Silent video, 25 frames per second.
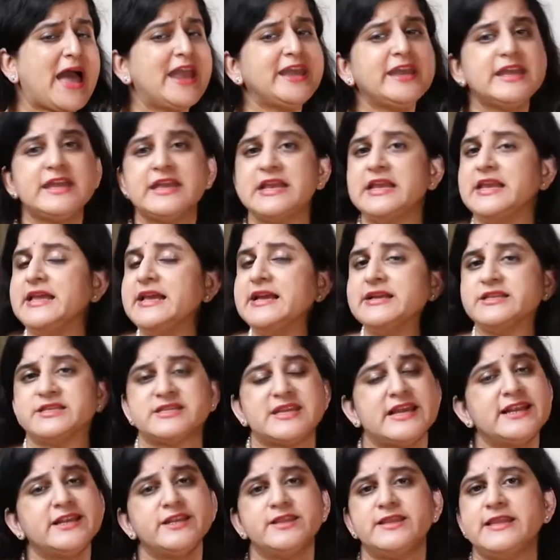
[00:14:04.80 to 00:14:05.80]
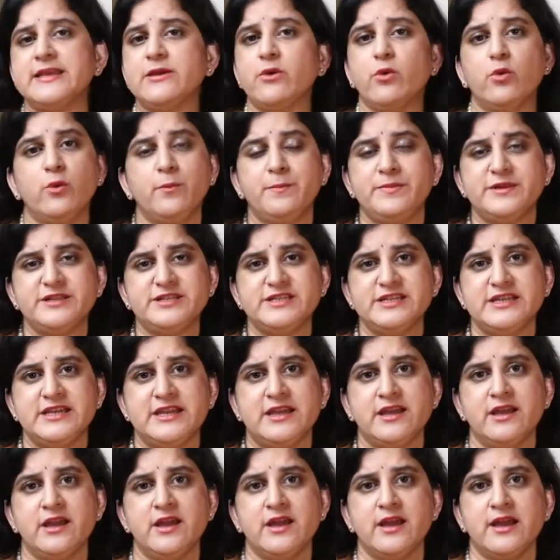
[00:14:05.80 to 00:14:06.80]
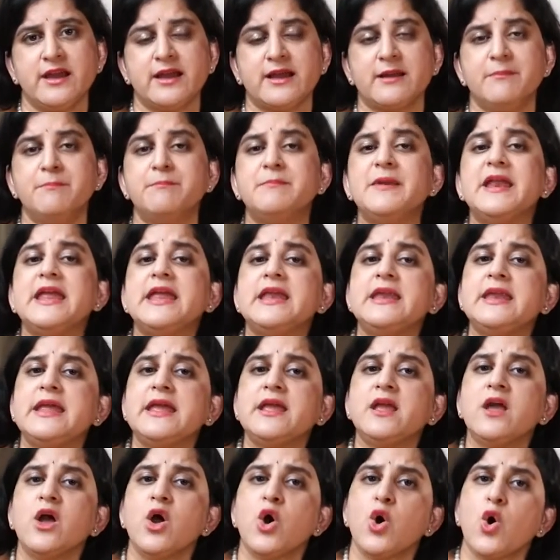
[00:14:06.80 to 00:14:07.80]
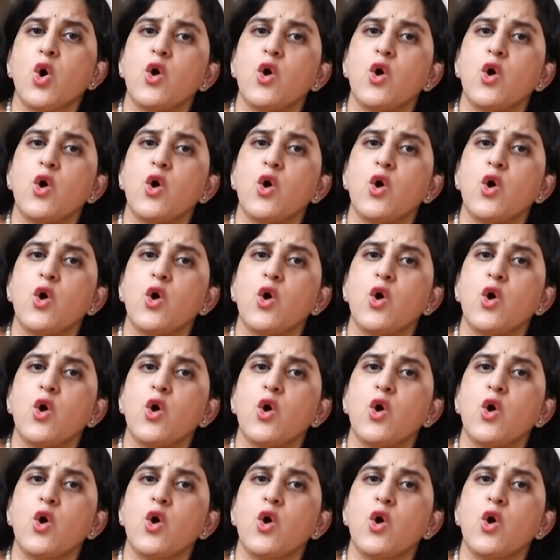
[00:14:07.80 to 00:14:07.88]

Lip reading: panically attend the OPD complaining